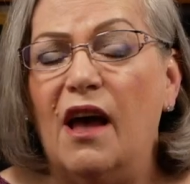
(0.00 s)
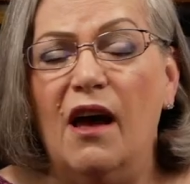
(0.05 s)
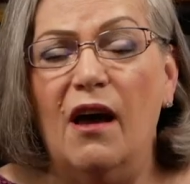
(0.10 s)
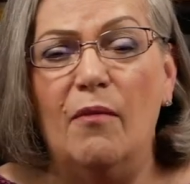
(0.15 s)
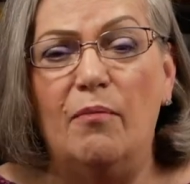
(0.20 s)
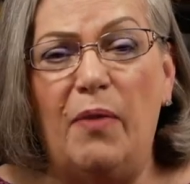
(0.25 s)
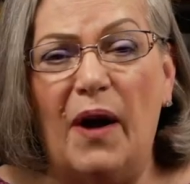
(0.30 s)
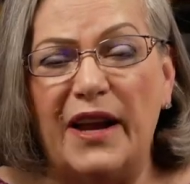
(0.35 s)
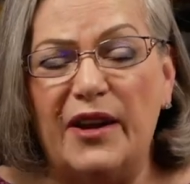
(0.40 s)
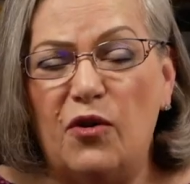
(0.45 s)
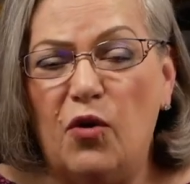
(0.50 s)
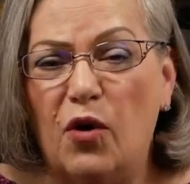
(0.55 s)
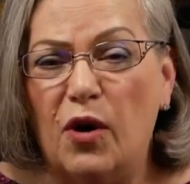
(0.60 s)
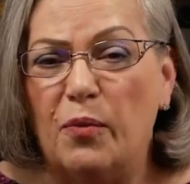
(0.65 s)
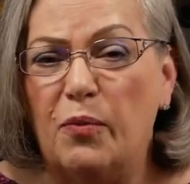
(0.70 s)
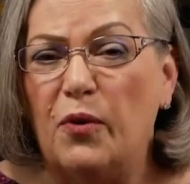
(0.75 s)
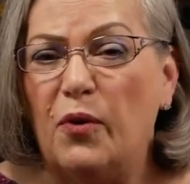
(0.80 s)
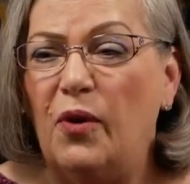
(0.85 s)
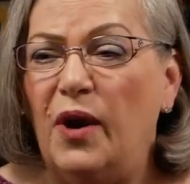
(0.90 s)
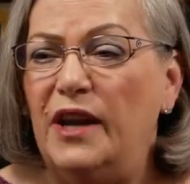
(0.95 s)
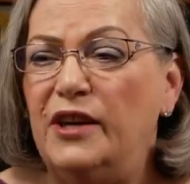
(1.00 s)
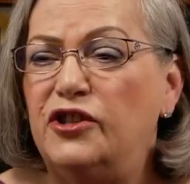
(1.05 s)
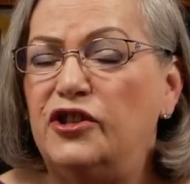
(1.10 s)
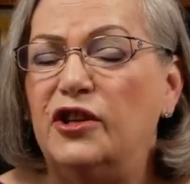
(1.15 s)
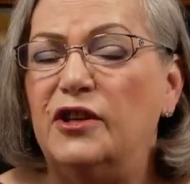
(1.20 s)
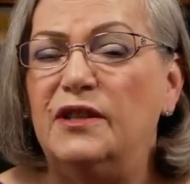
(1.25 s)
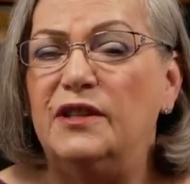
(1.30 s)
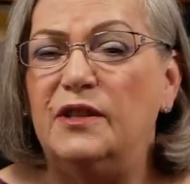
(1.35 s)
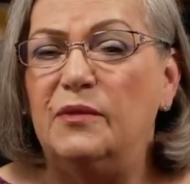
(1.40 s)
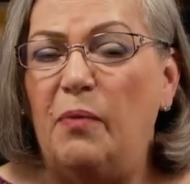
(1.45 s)
by
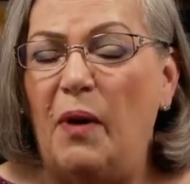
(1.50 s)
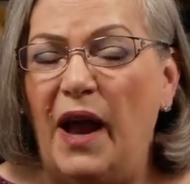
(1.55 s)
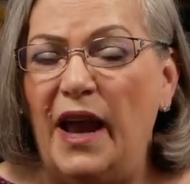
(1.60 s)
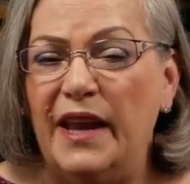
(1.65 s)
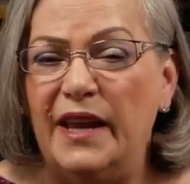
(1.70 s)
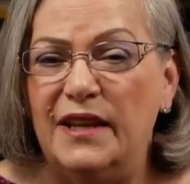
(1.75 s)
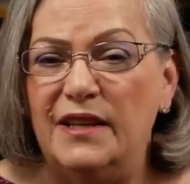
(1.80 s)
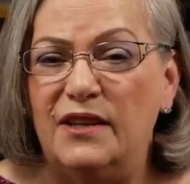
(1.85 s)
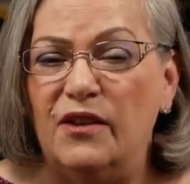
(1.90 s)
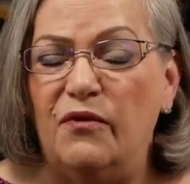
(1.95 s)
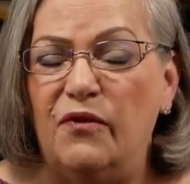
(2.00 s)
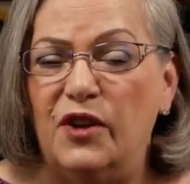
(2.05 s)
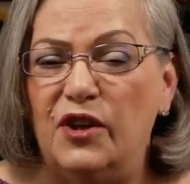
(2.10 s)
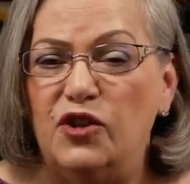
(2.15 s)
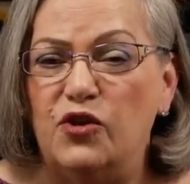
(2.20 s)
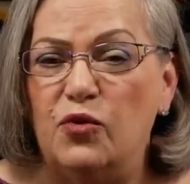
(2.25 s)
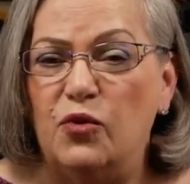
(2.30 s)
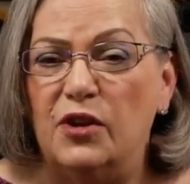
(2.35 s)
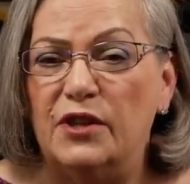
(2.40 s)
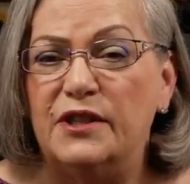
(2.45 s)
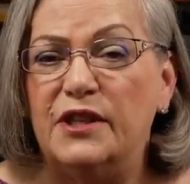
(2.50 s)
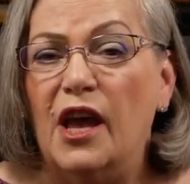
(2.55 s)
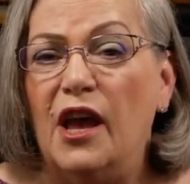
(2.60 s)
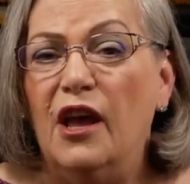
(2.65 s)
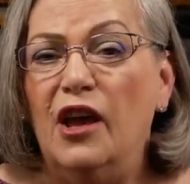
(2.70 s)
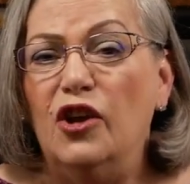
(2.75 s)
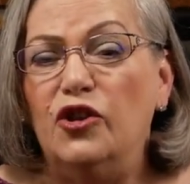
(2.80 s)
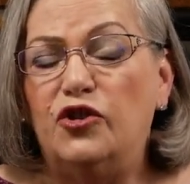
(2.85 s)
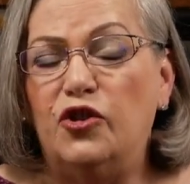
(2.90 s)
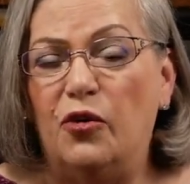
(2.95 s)
corporations, by individuals,
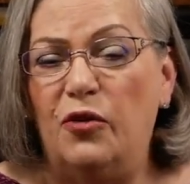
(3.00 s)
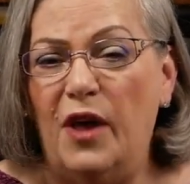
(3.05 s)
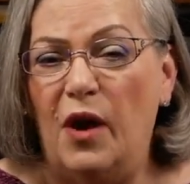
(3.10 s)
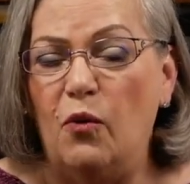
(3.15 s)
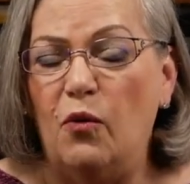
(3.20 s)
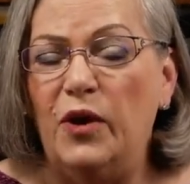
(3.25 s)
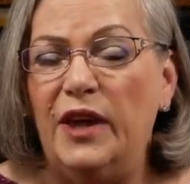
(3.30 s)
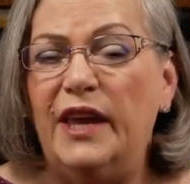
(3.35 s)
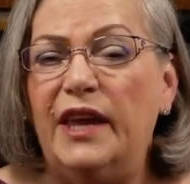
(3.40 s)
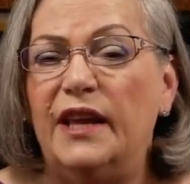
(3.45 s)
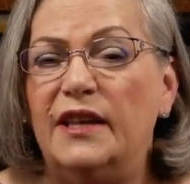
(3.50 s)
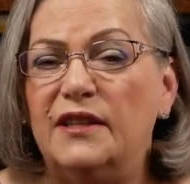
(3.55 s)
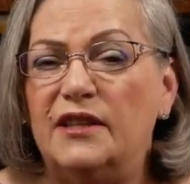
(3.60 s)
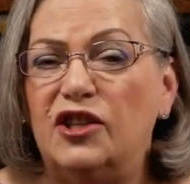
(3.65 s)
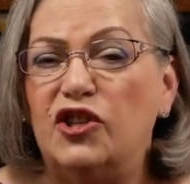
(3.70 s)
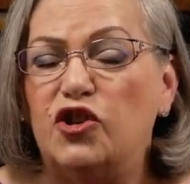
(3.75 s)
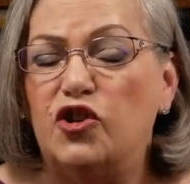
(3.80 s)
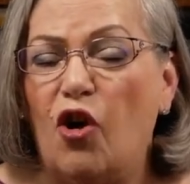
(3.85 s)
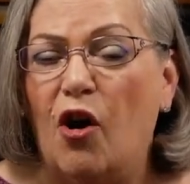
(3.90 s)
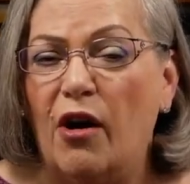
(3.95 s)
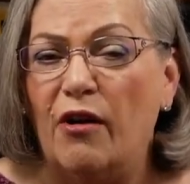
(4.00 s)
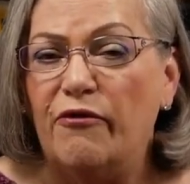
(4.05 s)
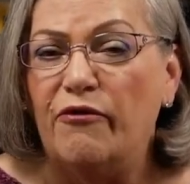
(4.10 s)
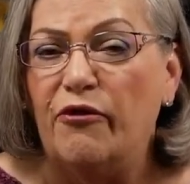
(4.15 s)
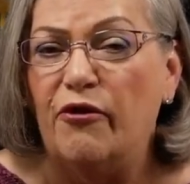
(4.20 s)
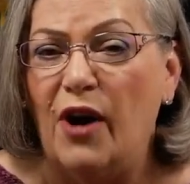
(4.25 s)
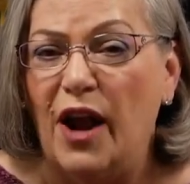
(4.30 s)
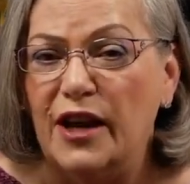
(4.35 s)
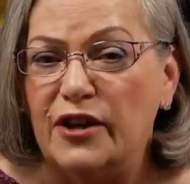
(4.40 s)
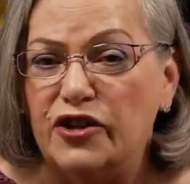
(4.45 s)
so that we can start
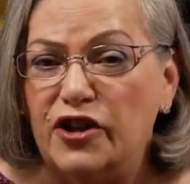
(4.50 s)
fresh.